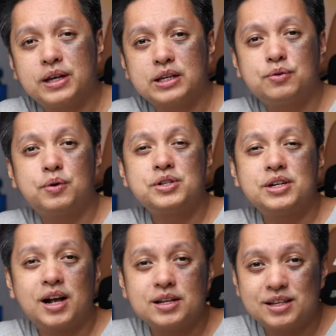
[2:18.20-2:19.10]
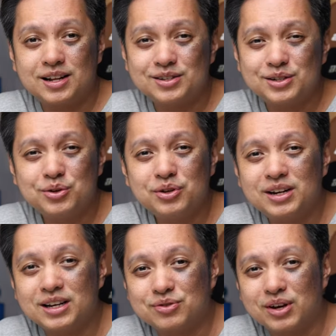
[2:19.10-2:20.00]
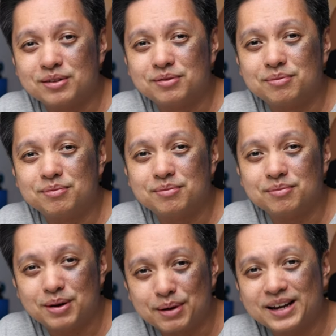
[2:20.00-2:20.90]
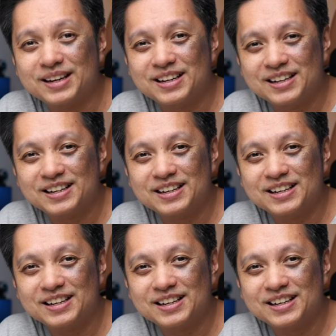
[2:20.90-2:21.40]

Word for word: Thanks for watching guys and I'll see you in the next one. Bye bye.